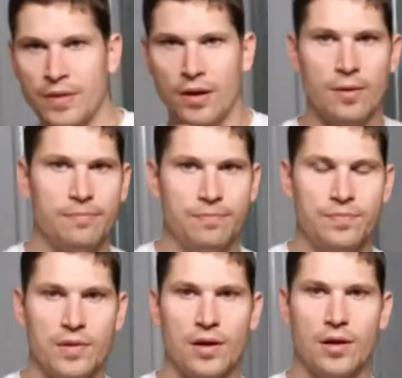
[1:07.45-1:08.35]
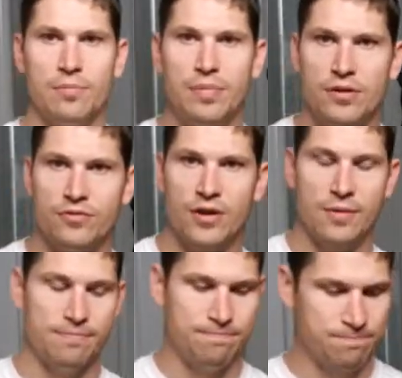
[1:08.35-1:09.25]
um, a bit of
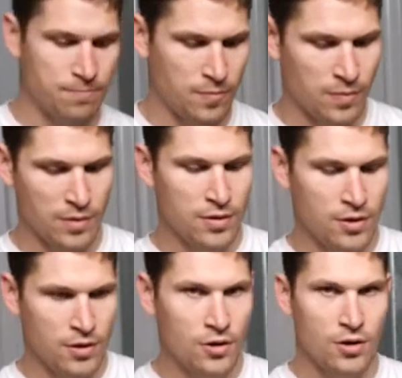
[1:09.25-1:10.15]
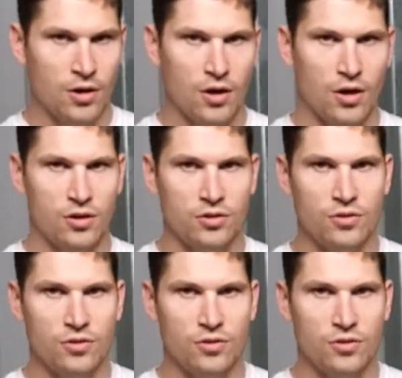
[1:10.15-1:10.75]
um, uh,